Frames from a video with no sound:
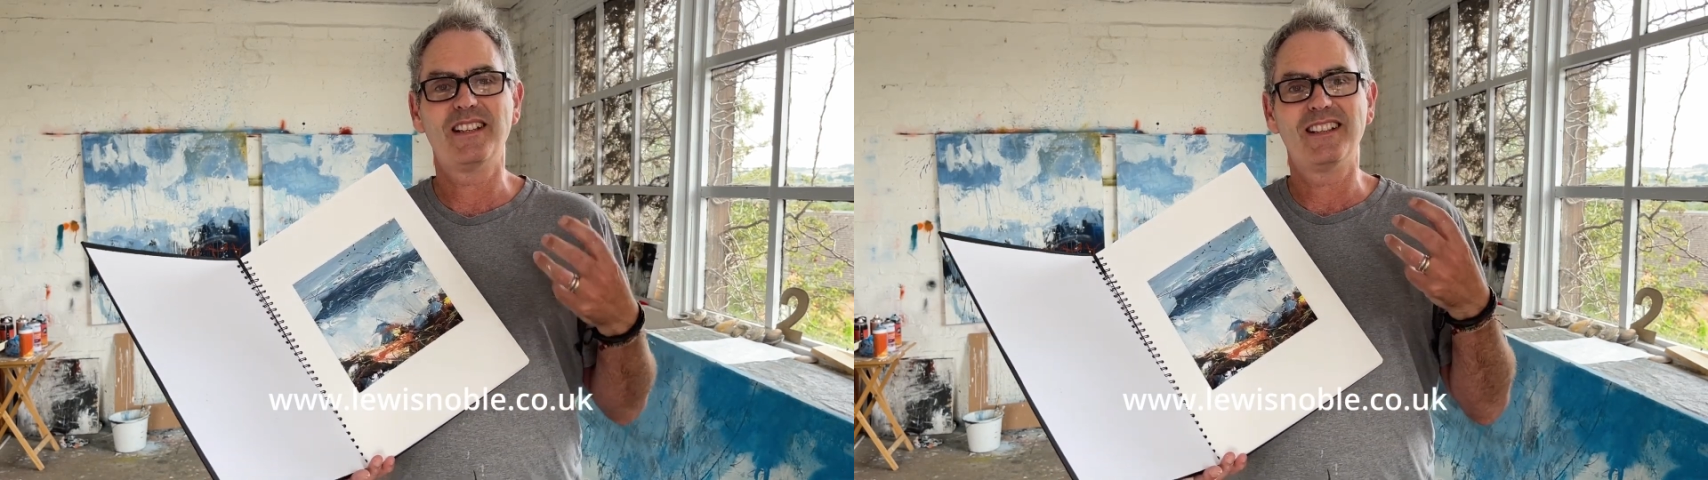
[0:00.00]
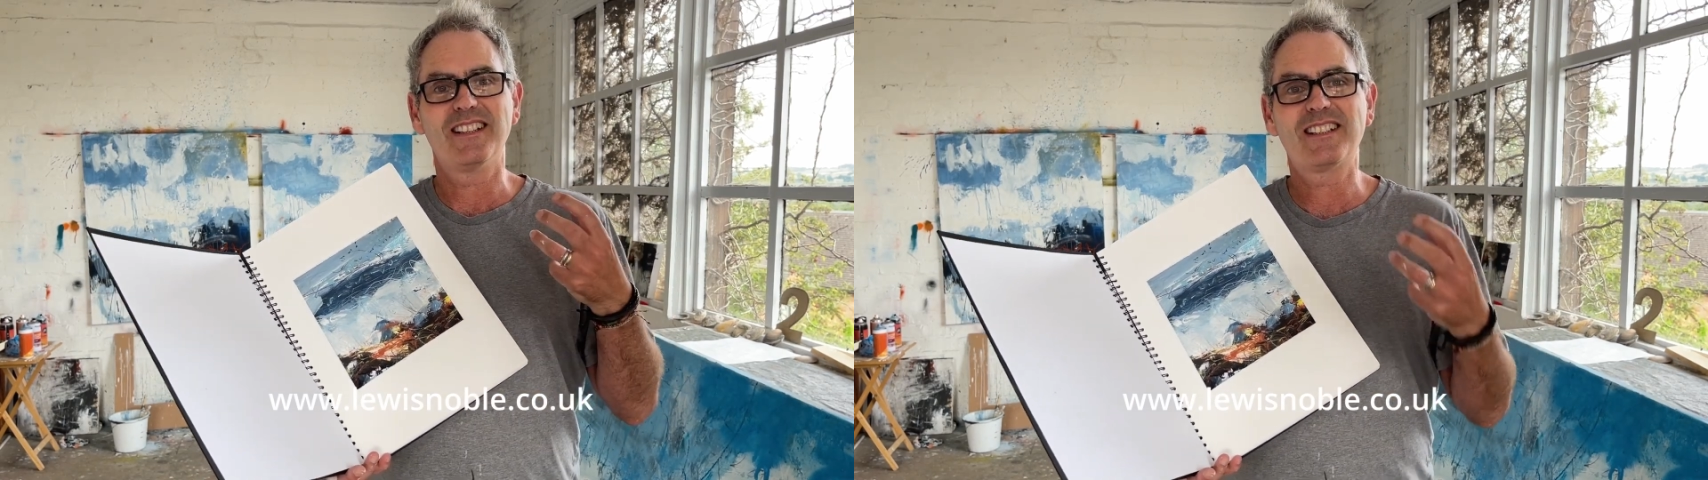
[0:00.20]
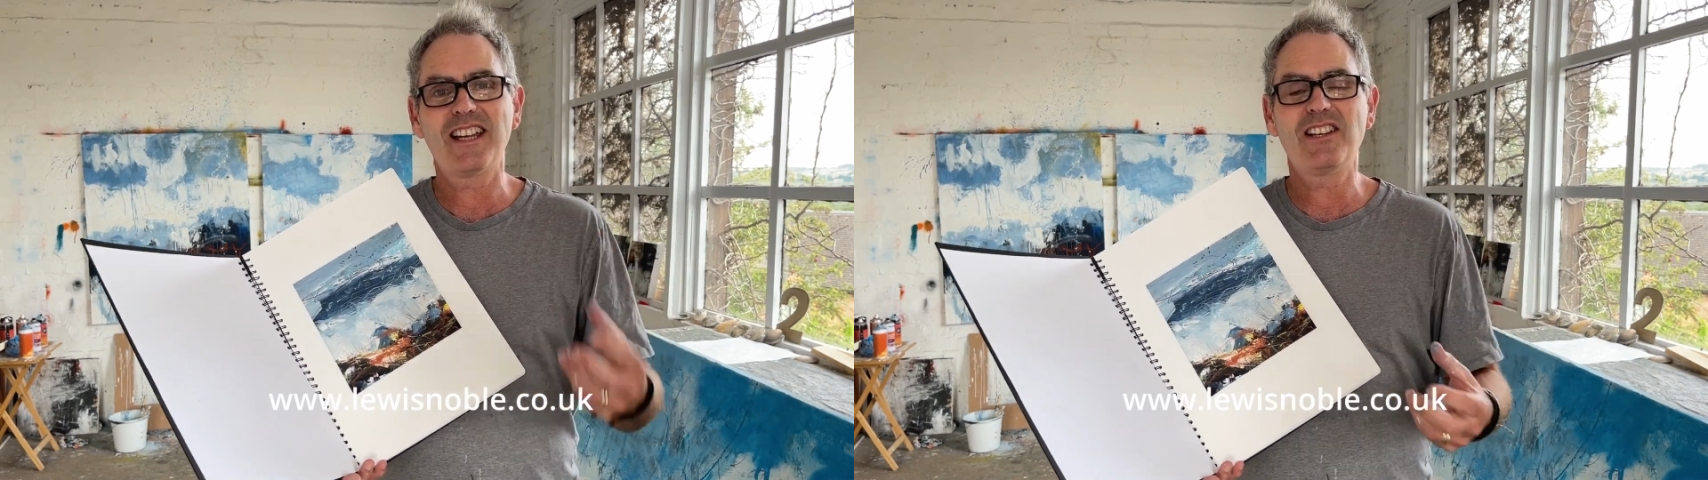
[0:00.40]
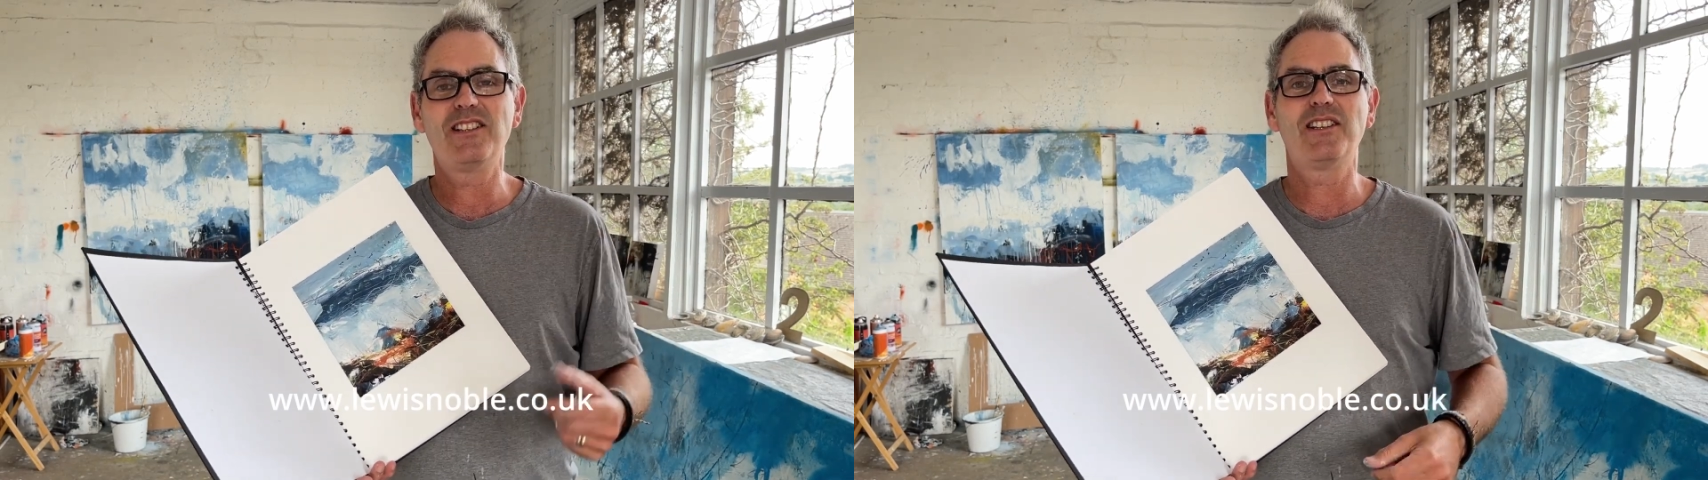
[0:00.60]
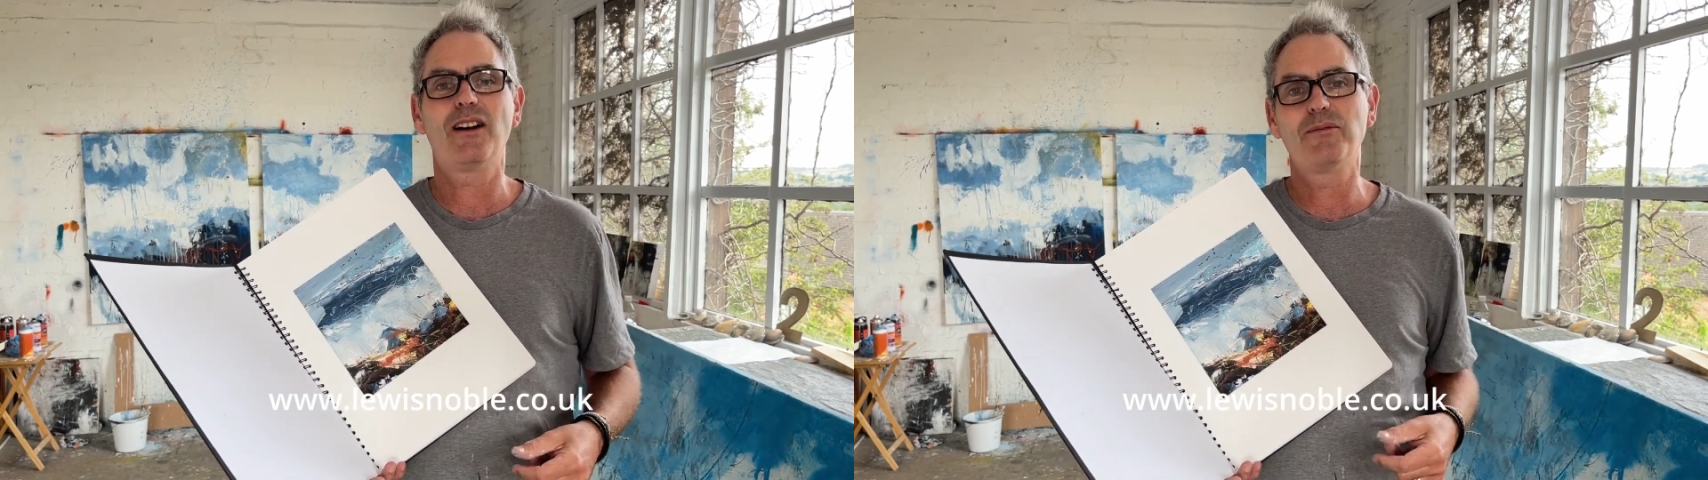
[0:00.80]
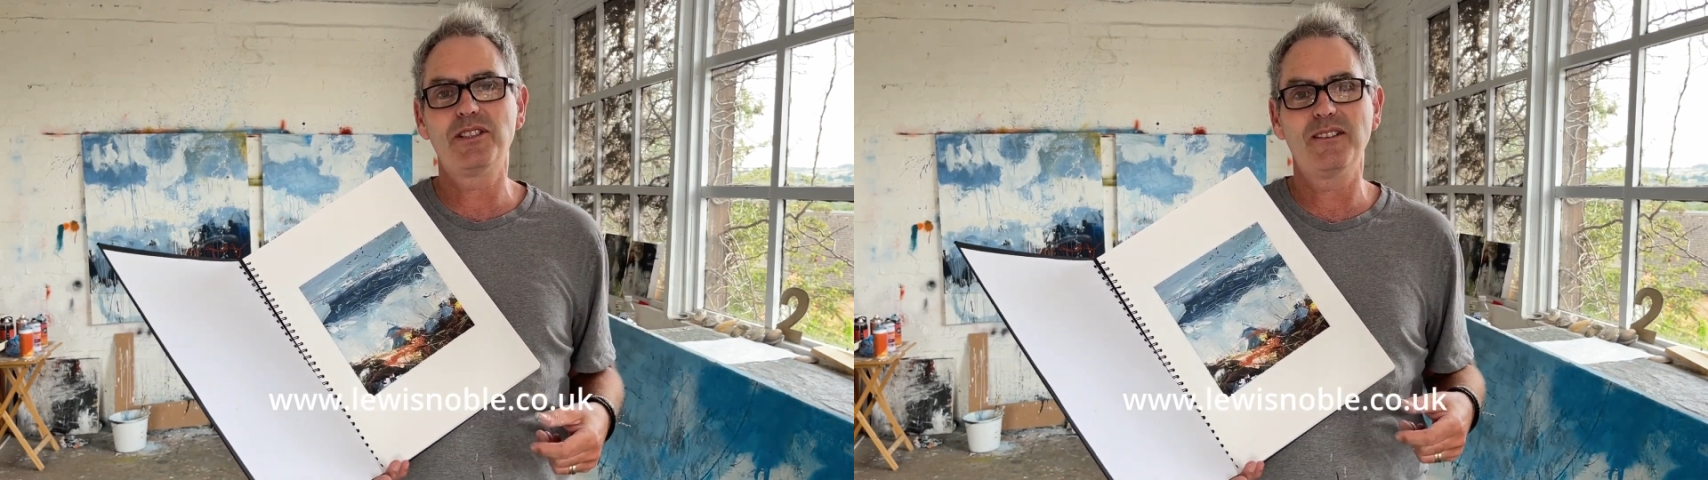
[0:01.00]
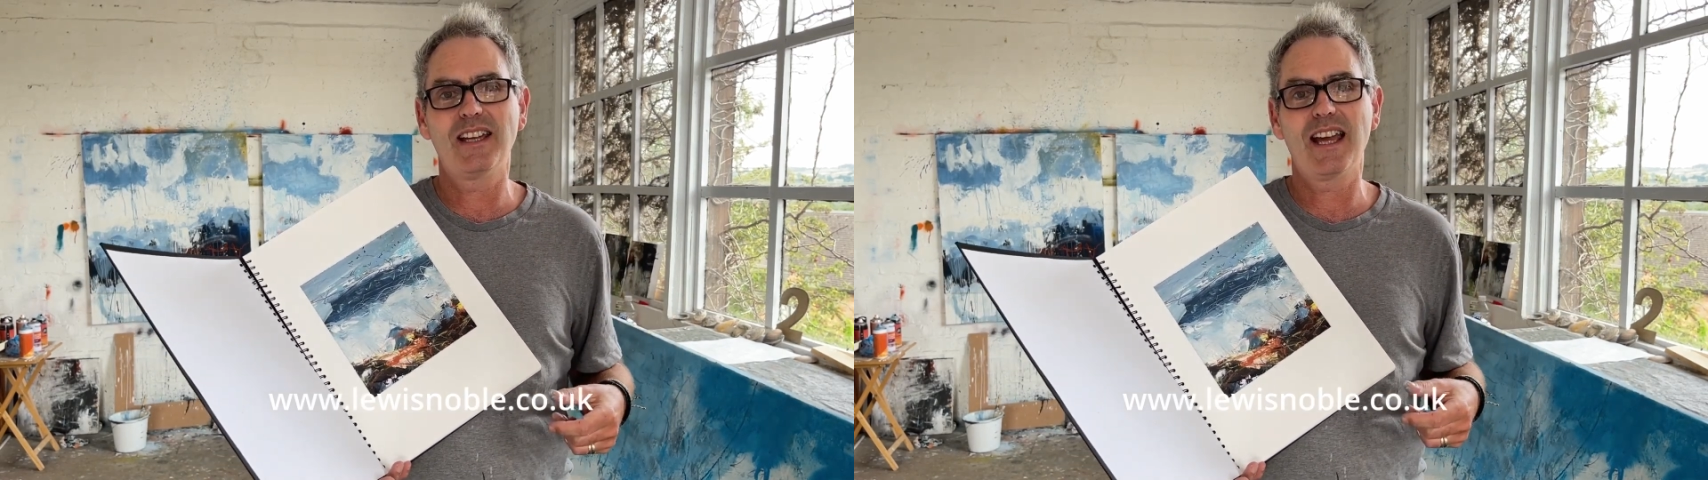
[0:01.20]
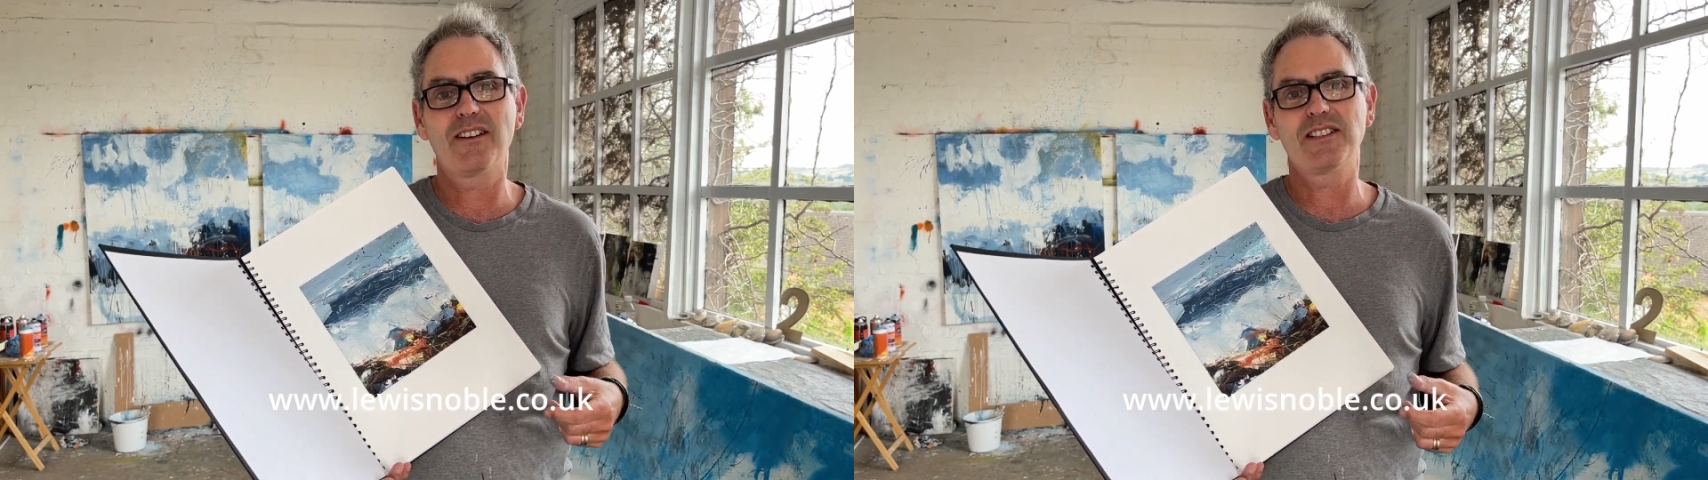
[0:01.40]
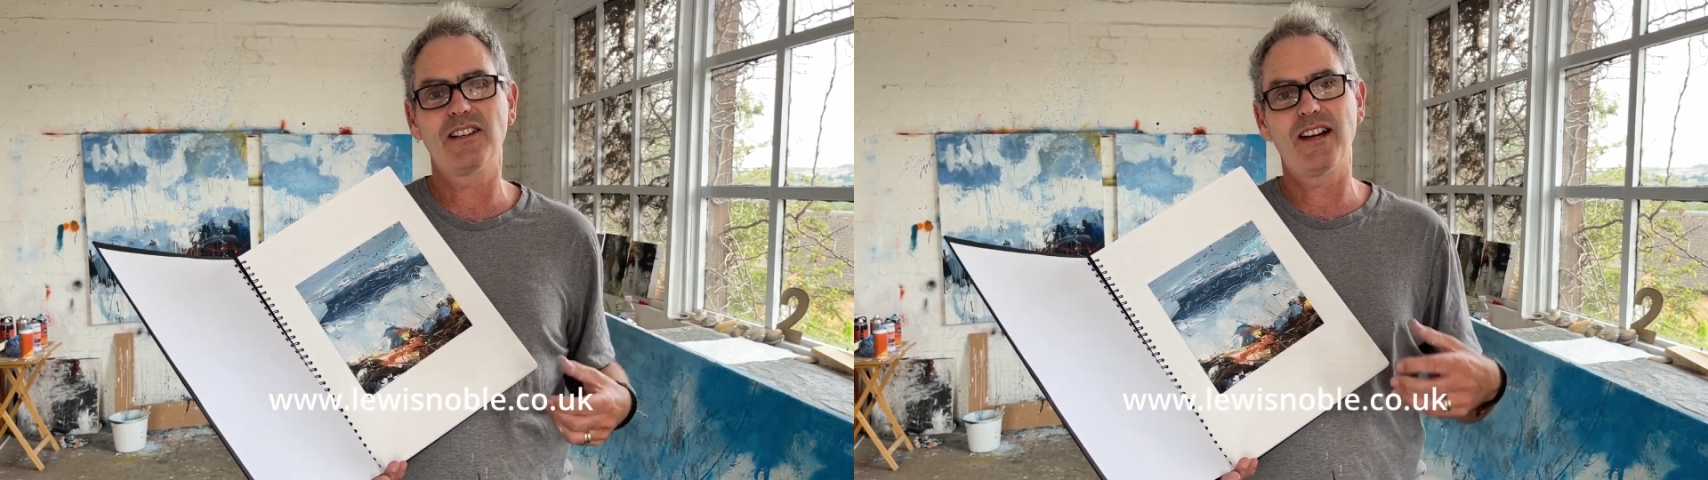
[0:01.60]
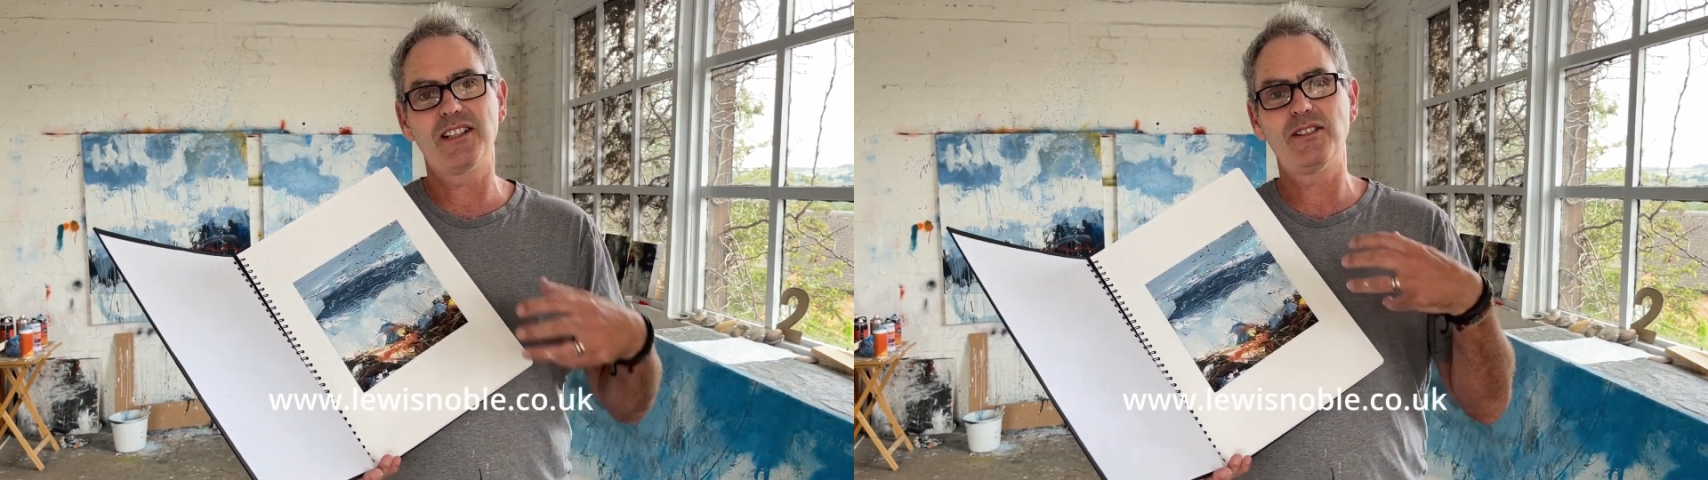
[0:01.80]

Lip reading: and the sketches that I was doing outside